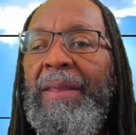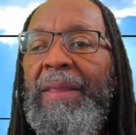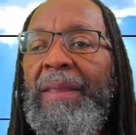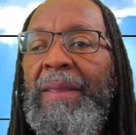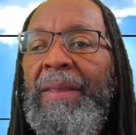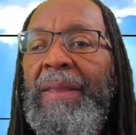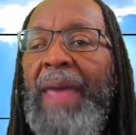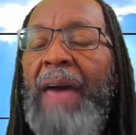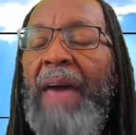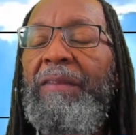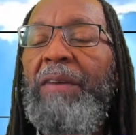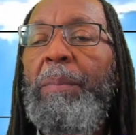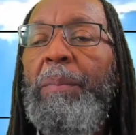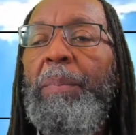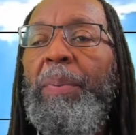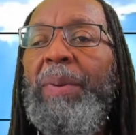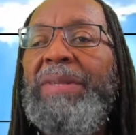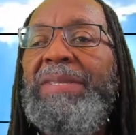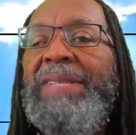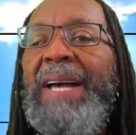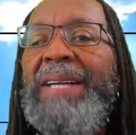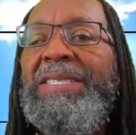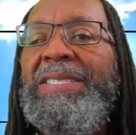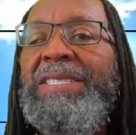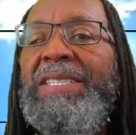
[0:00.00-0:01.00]
having
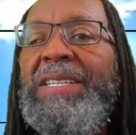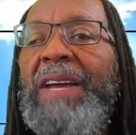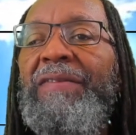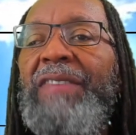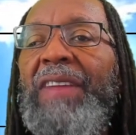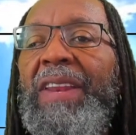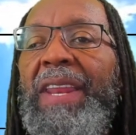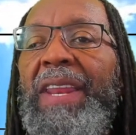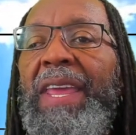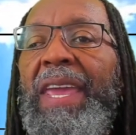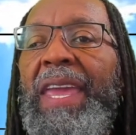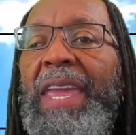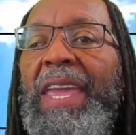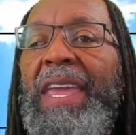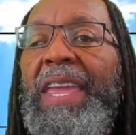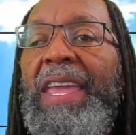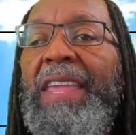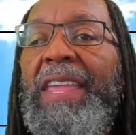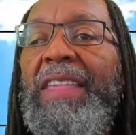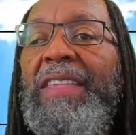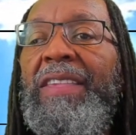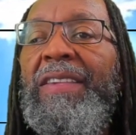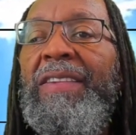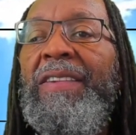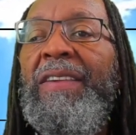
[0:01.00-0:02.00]
possession of the
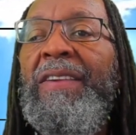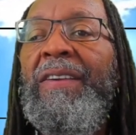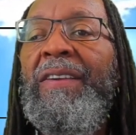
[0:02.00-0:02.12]
needs